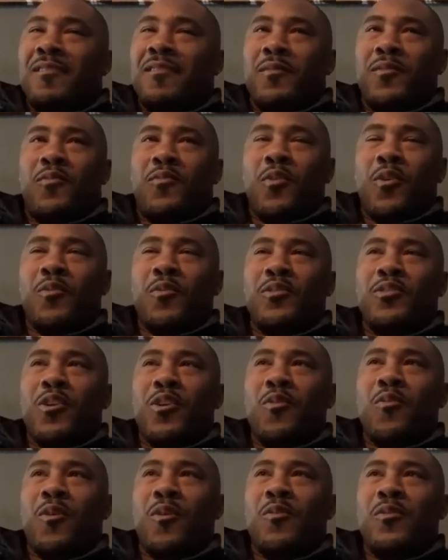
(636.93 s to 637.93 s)
before we know
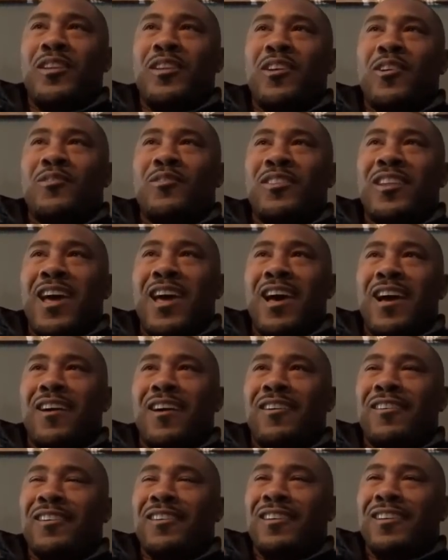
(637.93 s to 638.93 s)
what we know
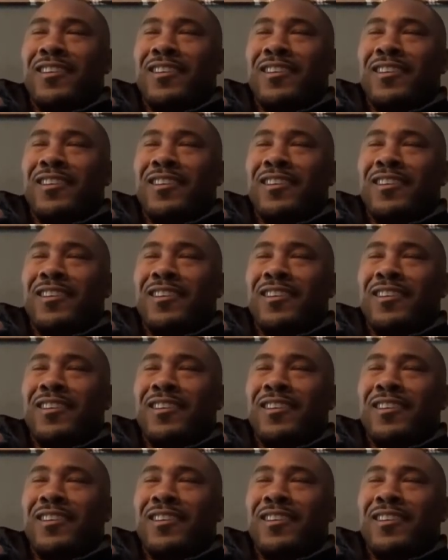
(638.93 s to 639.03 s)
now,